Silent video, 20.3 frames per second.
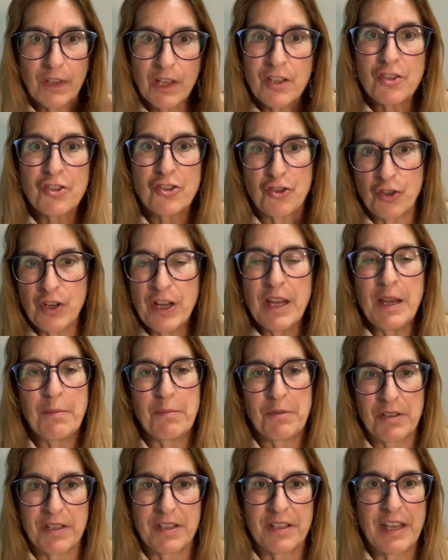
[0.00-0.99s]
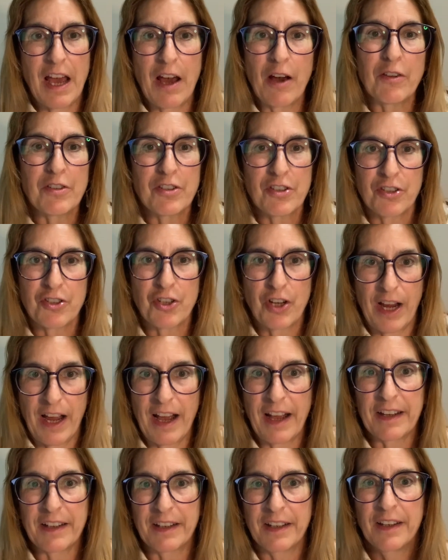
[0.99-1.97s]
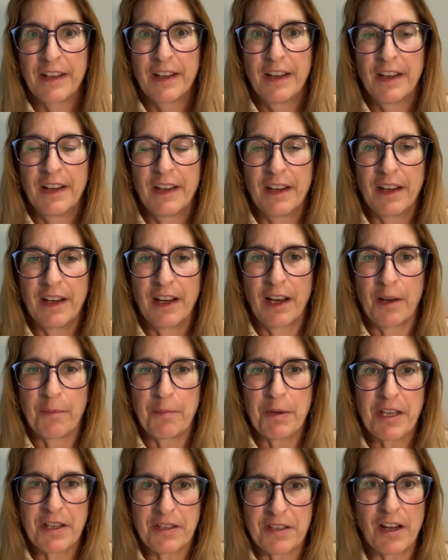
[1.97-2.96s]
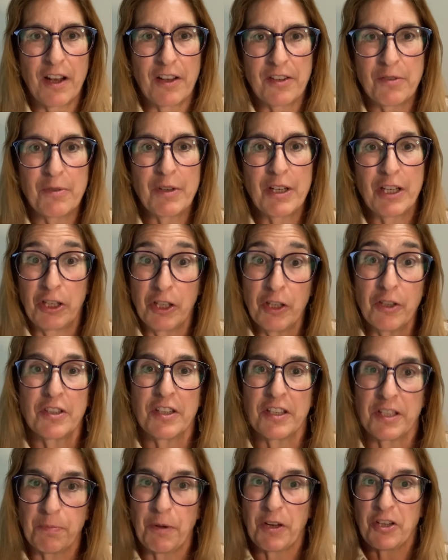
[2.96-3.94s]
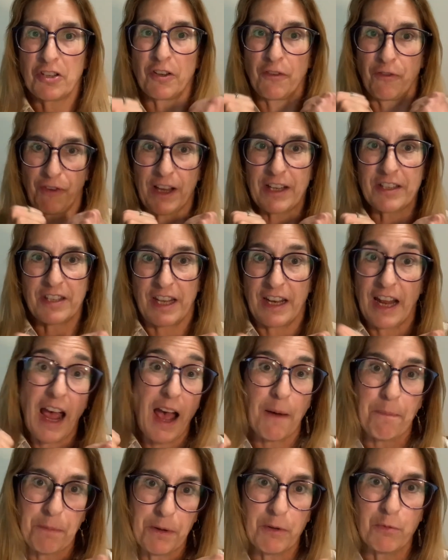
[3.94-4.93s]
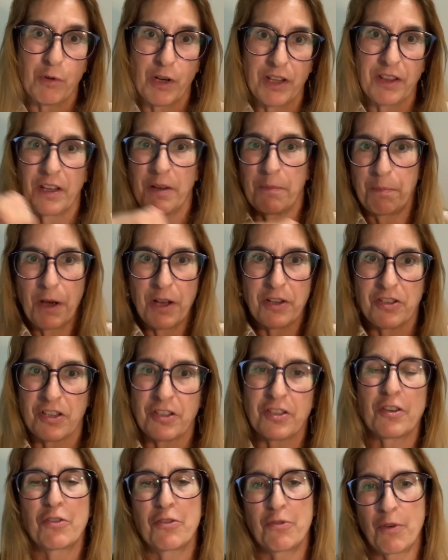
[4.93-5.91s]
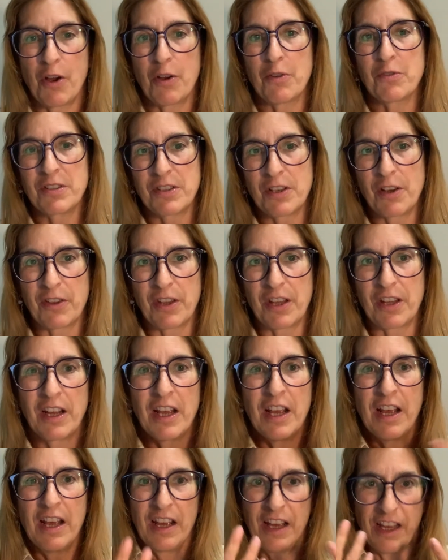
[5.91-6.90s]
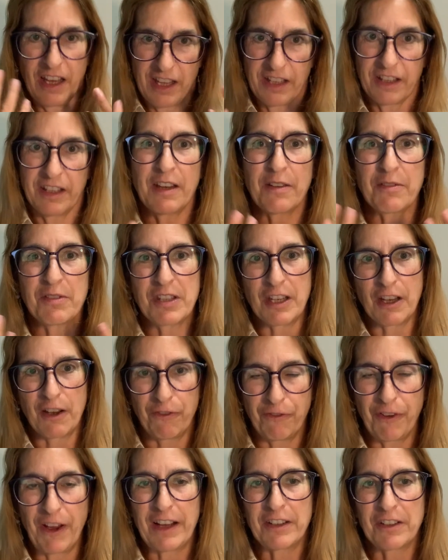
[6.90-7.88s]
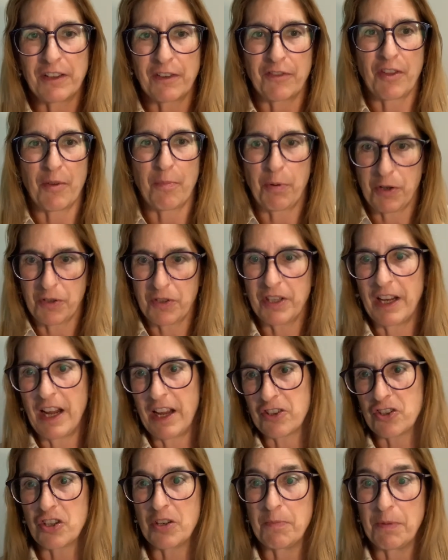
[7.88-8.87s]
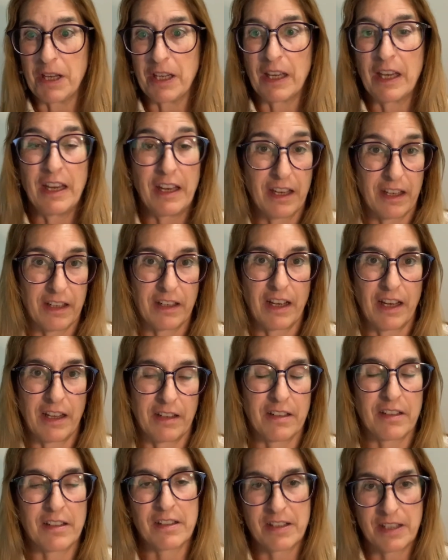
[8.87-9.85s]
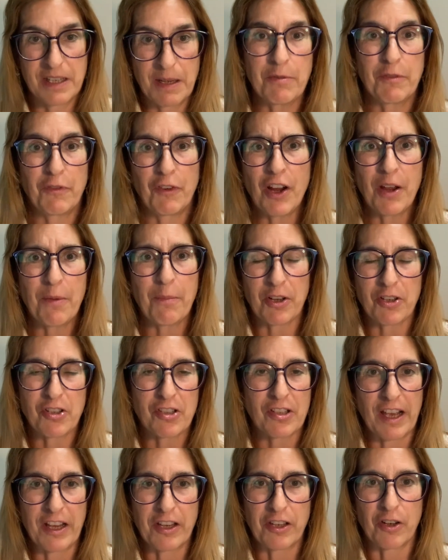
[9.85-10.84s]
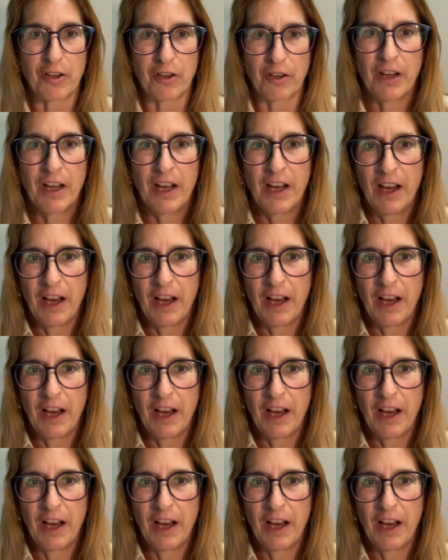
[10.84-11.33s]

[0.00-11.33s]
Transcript: streamed soundtrack, because it also includes the special effects that happen when the punches are thrown, so that it gives the effect of the person actually being hit, and seems very much like you're